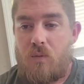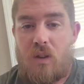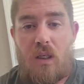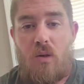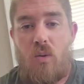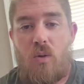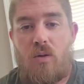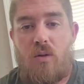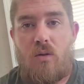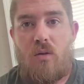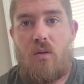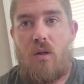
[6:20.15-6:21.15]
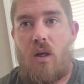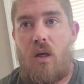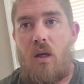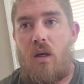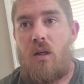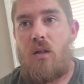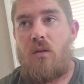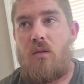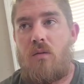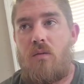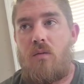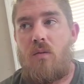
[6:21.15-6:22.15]
decoys and
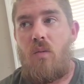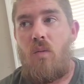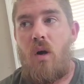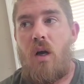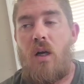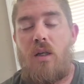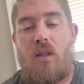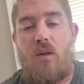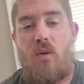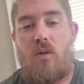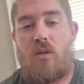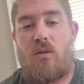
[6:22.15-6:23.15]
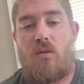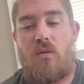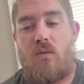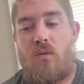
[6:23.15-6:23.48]
what kind of decoys